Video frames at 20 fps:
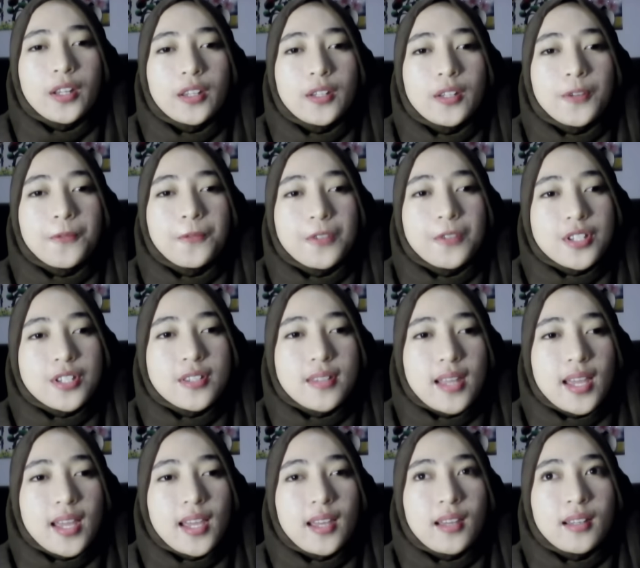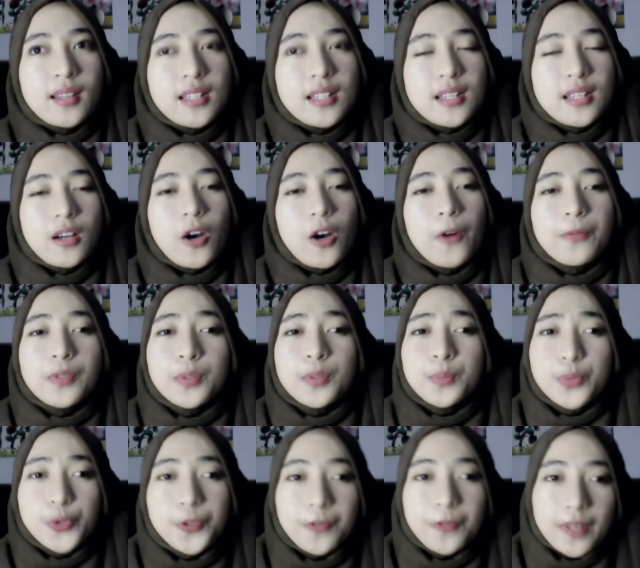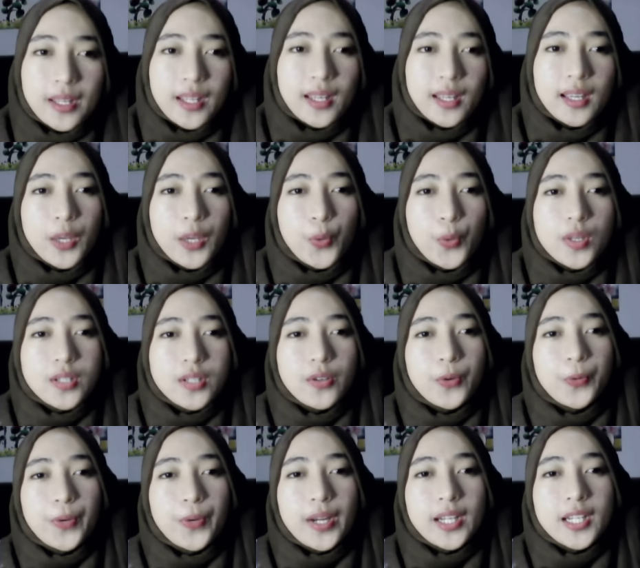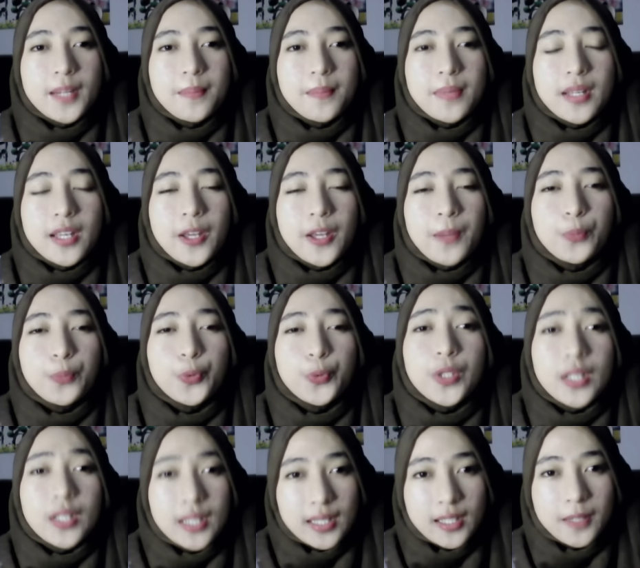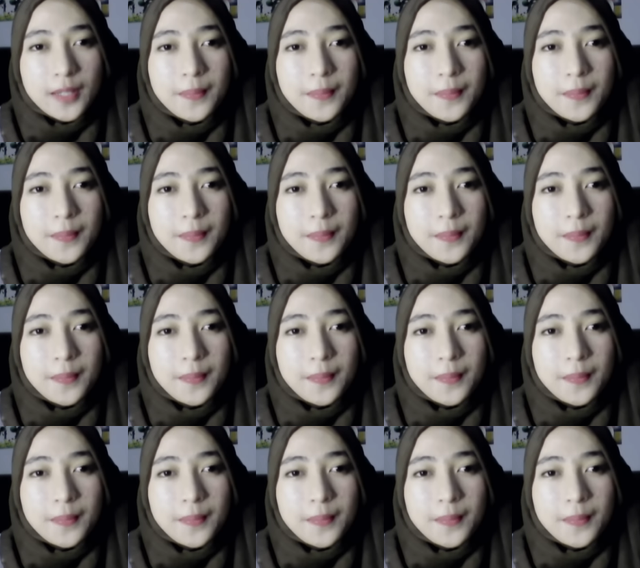the first day of moving, he was already being bullied